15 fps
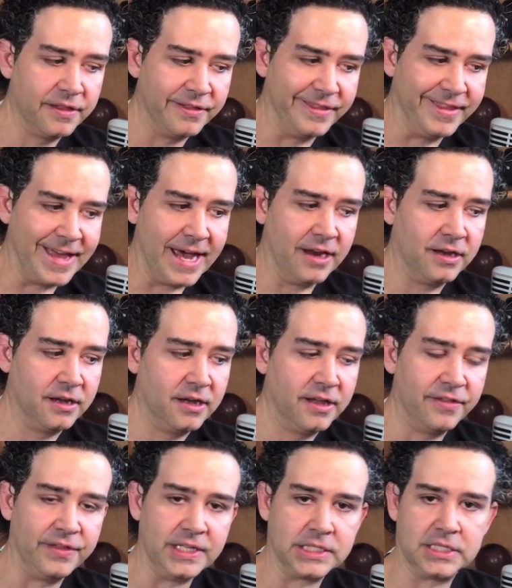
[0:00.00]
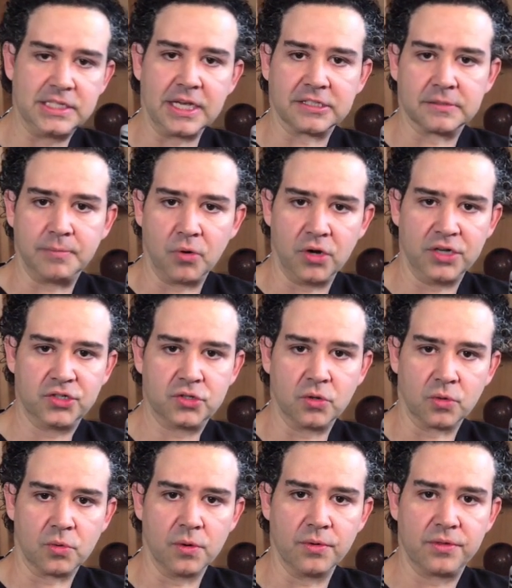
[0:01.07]
that this is exponential
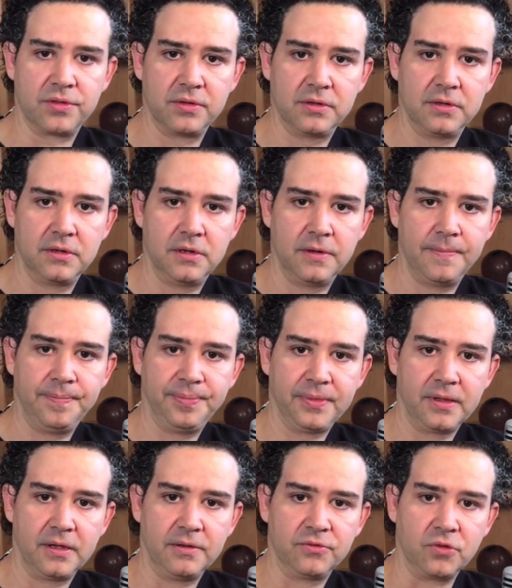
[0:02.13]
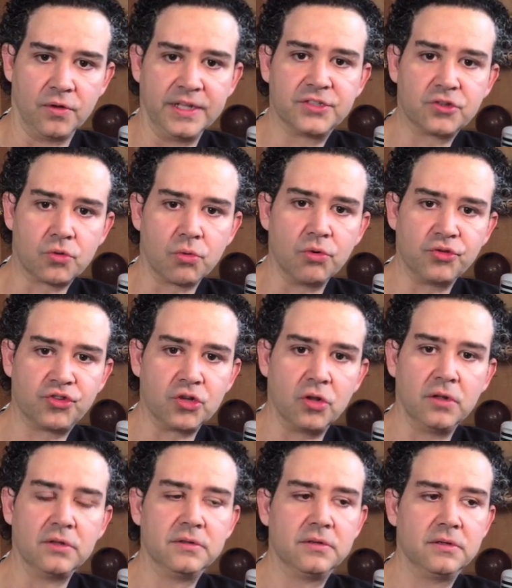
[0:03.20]
growth. So it's
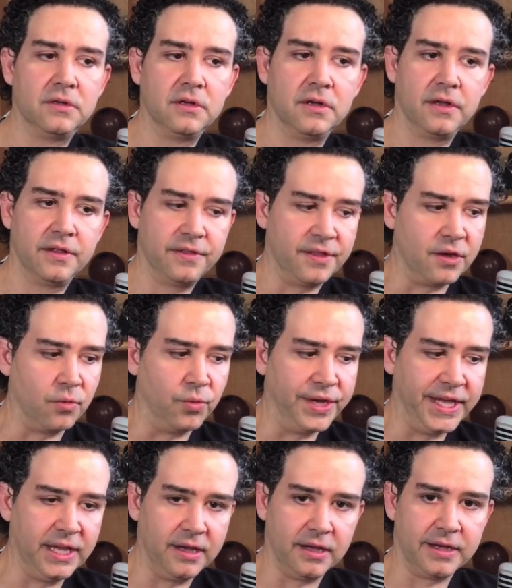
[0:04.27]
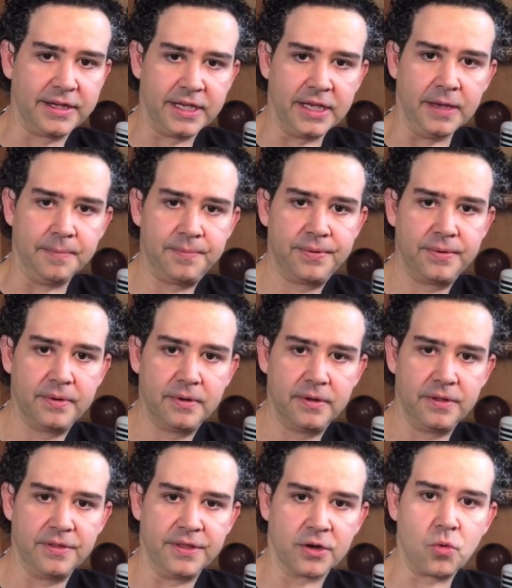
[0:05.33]
crucial that we keep
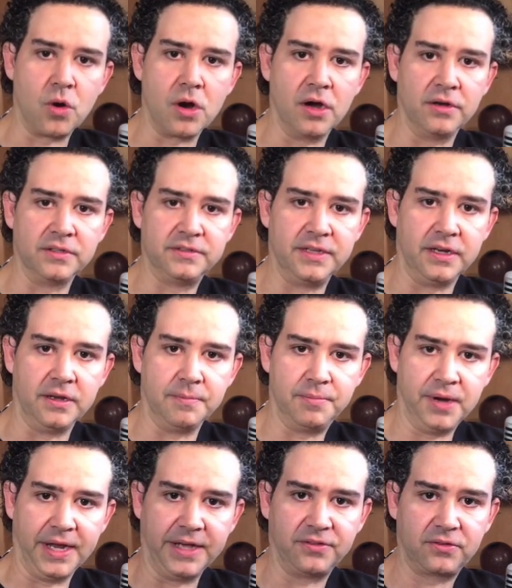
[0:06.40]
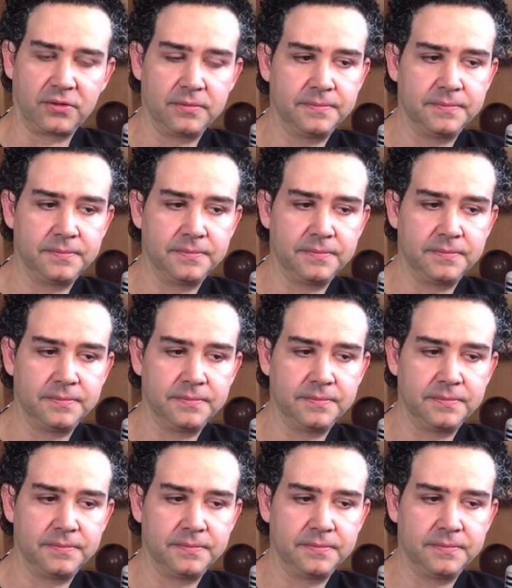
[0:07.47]
the quarantine in place.